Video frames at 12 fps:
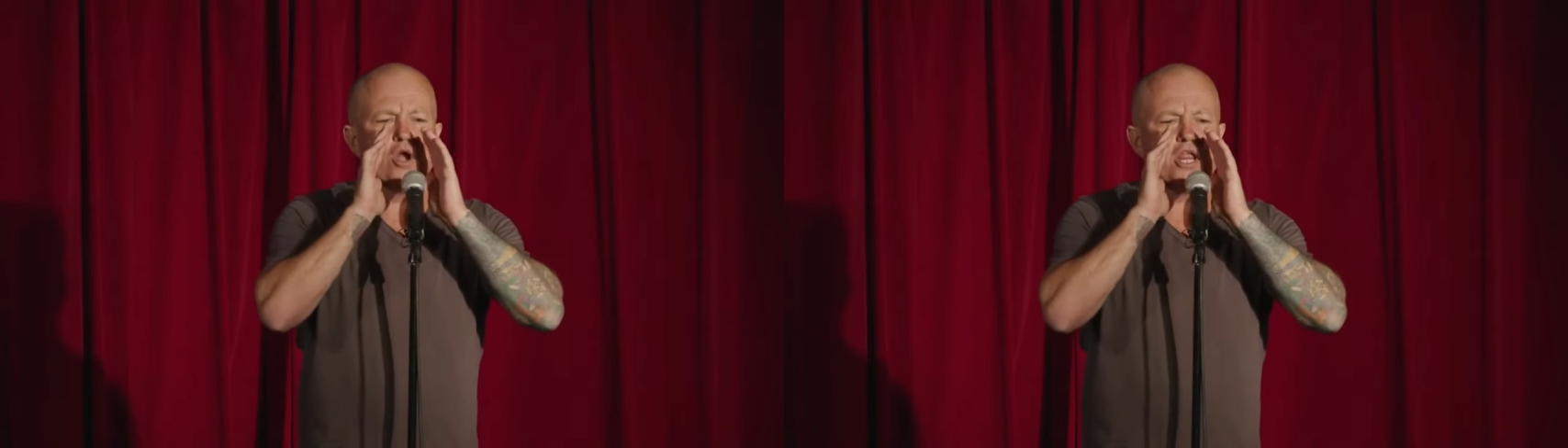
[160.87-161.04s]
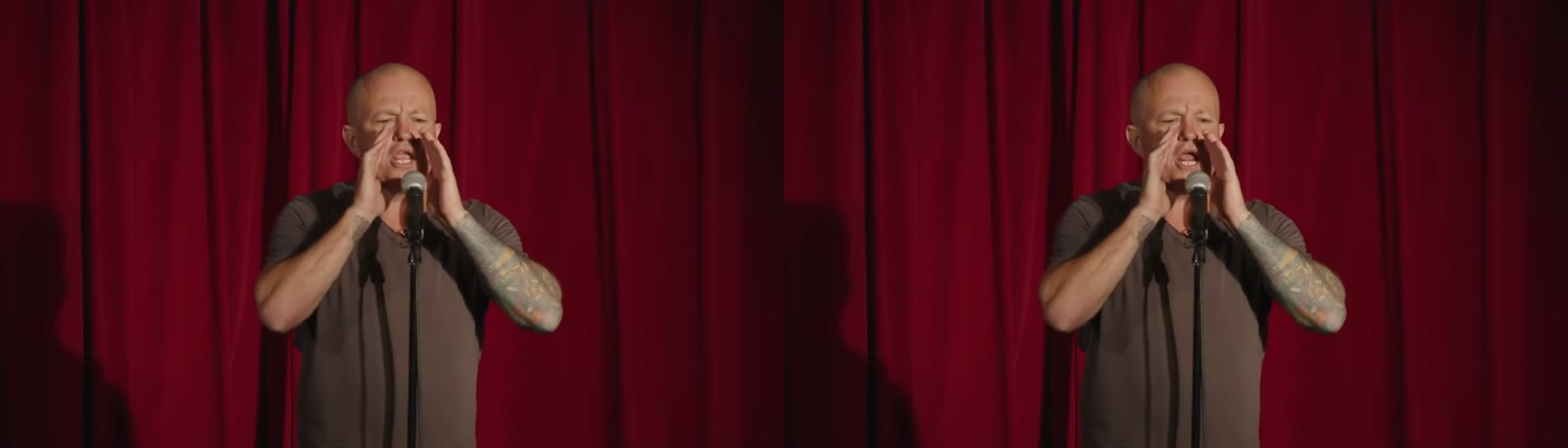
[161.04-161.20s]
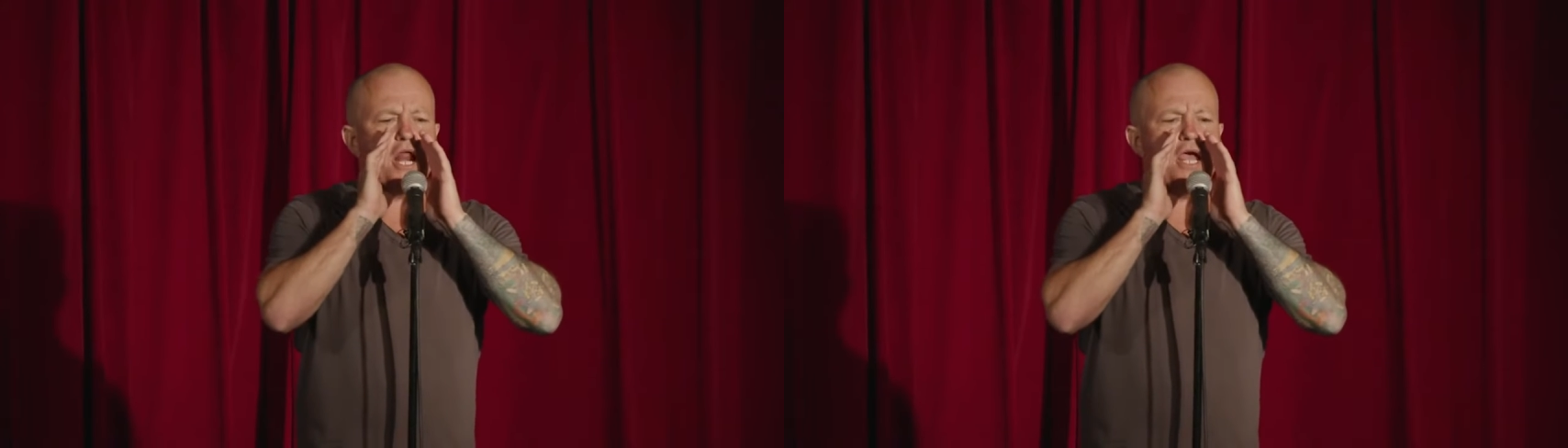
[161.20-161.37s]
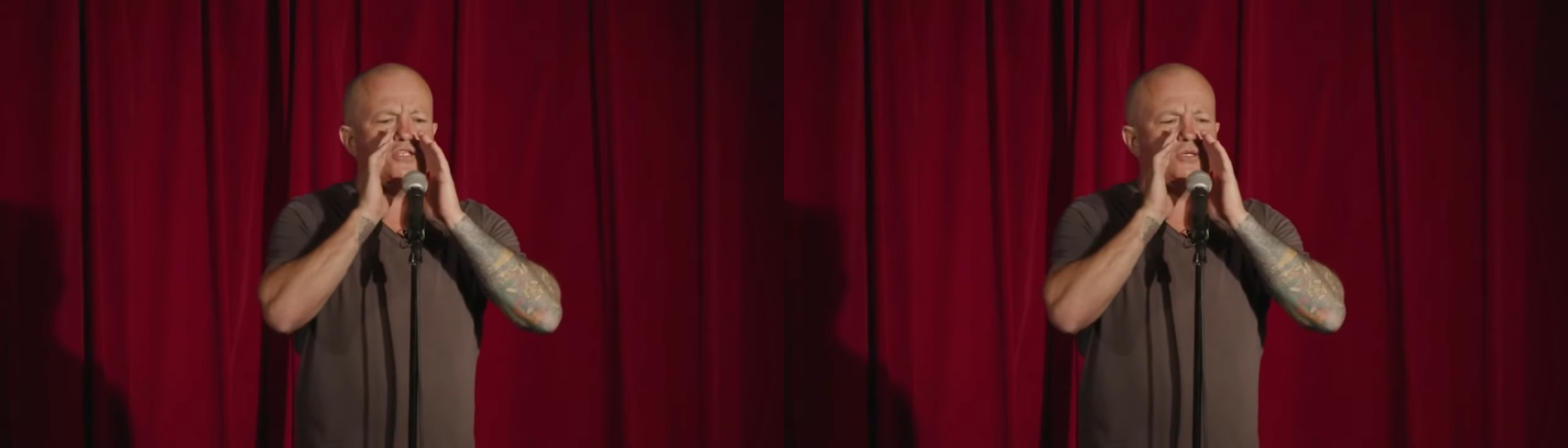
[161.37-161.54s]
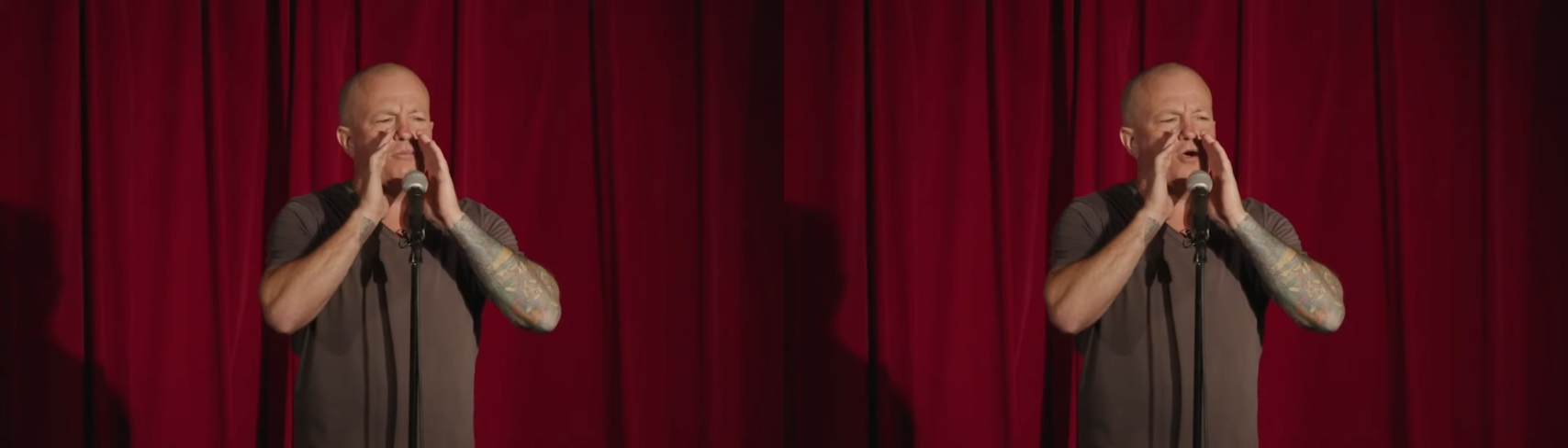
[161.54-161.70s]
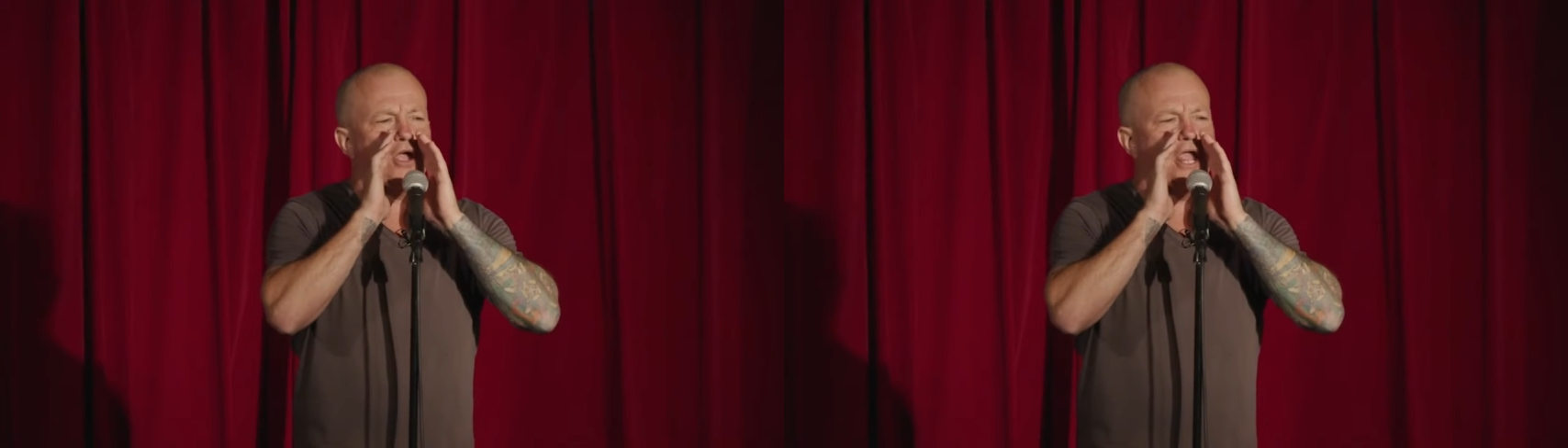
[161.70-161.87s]
wouldn't get
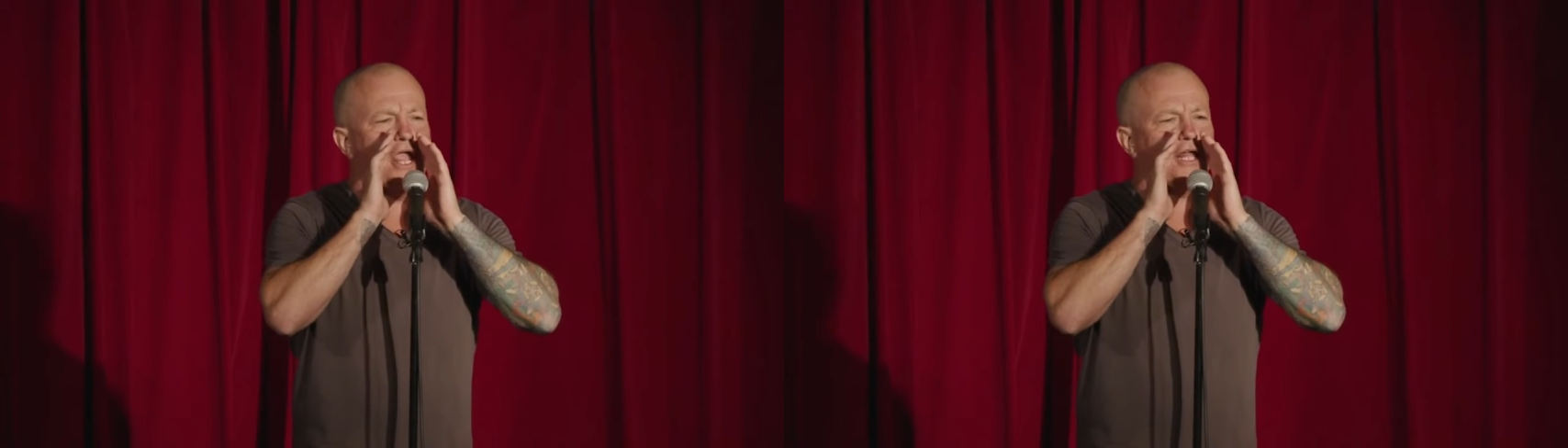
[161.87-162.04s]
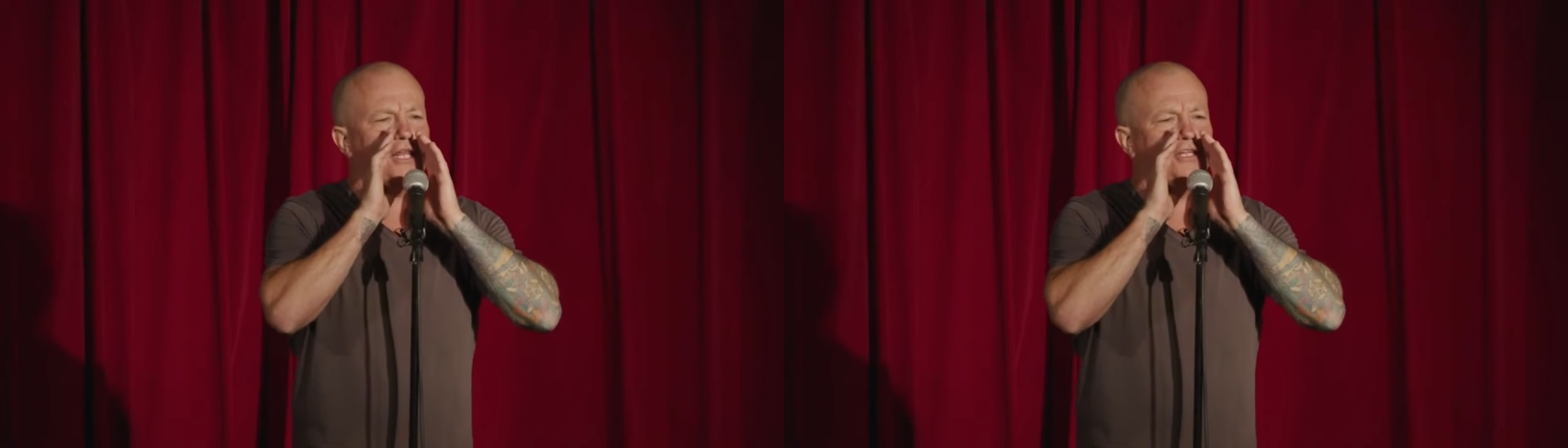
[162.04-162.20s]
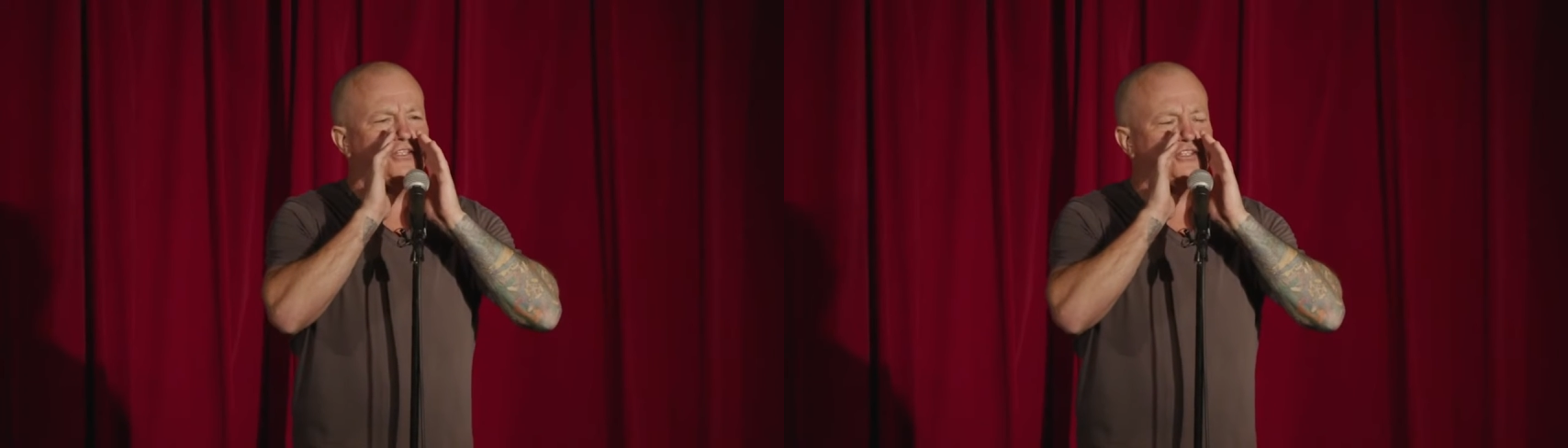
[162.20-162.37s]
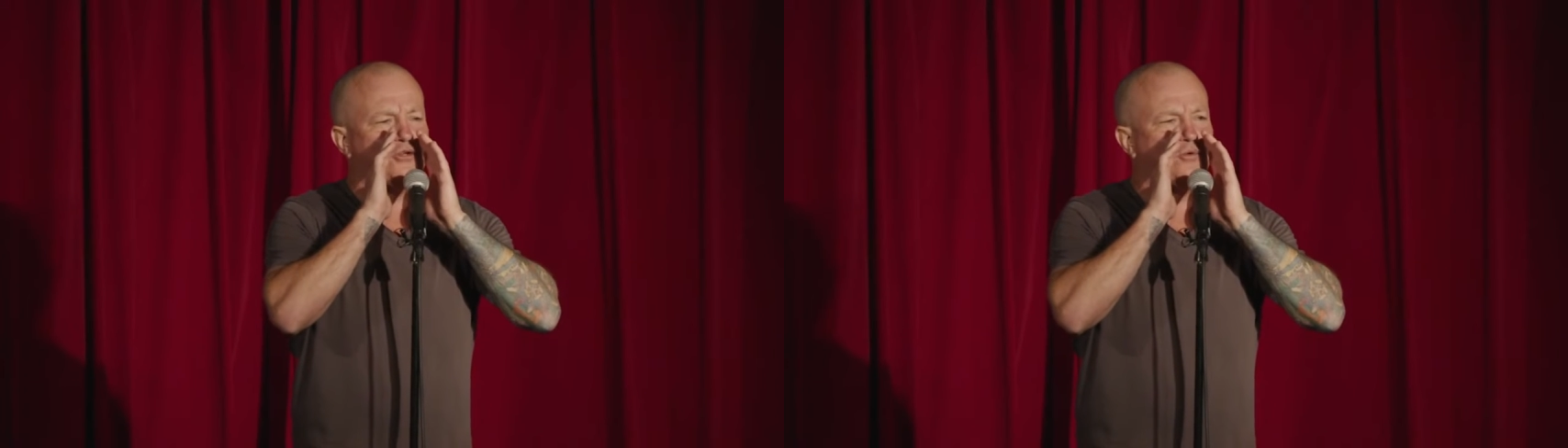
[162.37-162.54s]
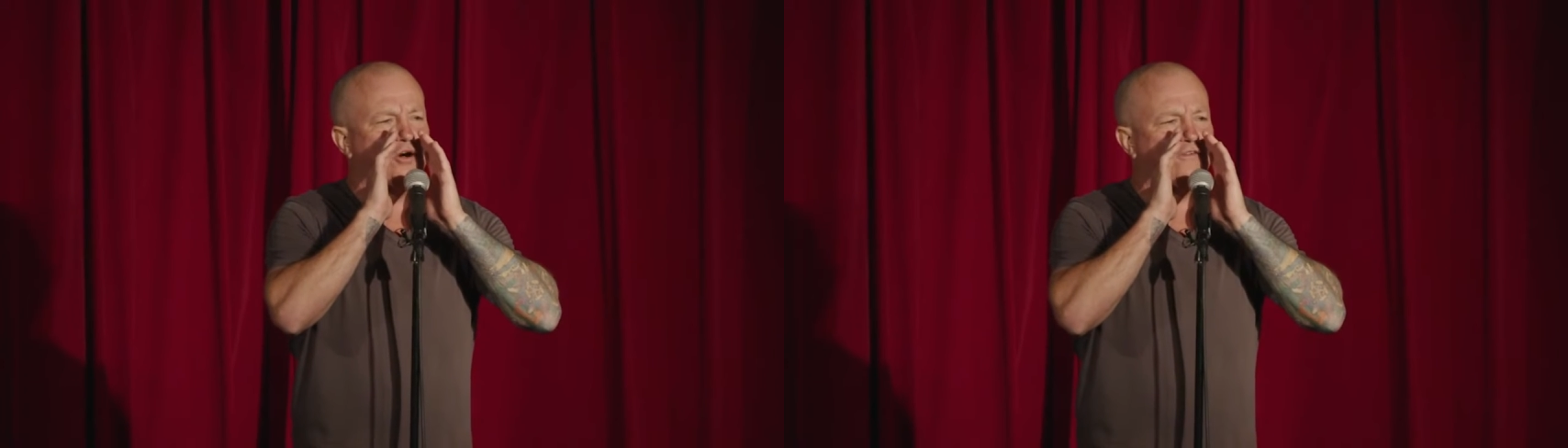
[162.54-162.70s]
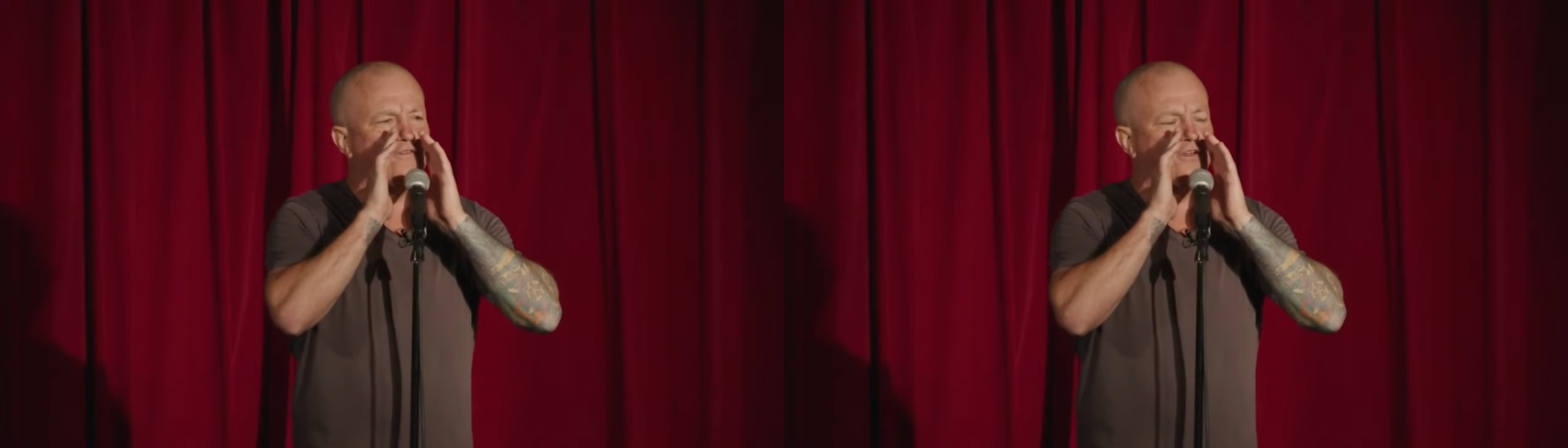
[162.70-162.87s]
hassled by hecklers
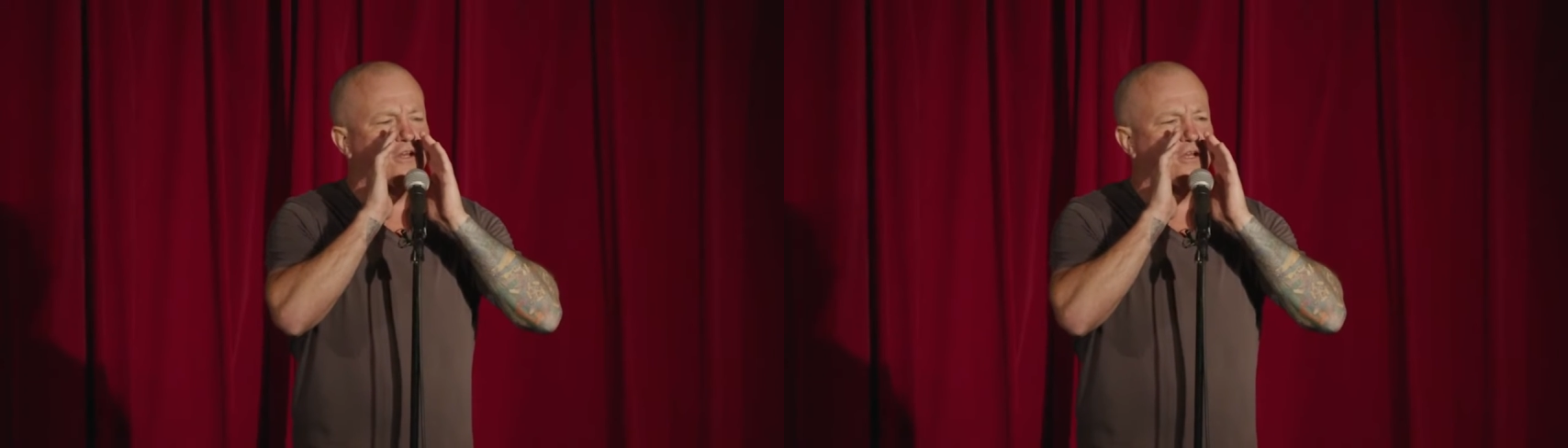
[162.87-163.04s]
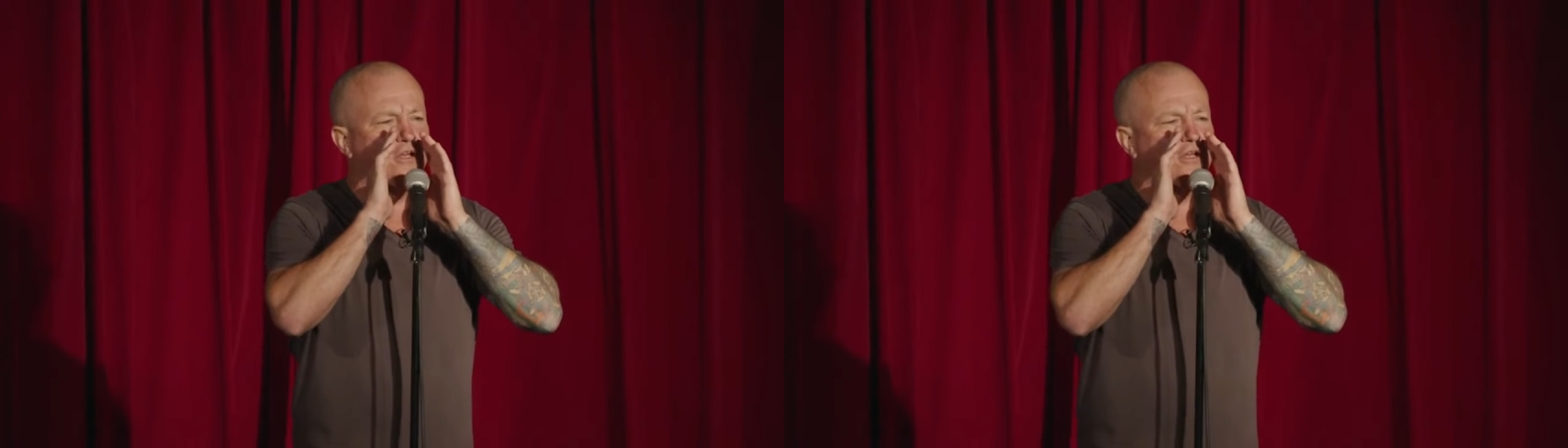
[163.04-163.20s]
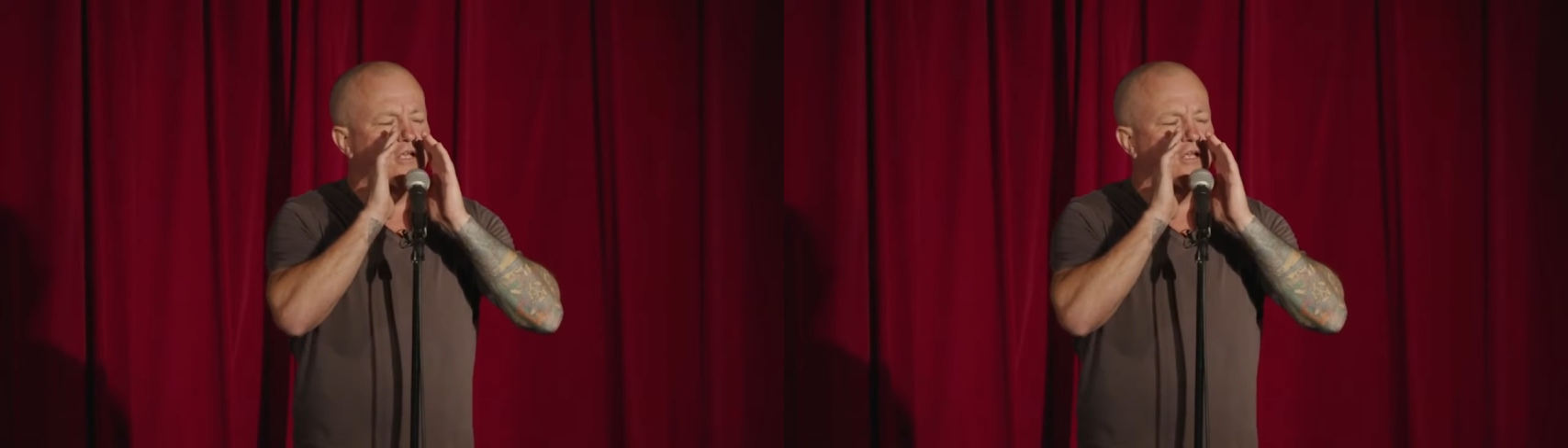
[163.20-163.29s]
too often.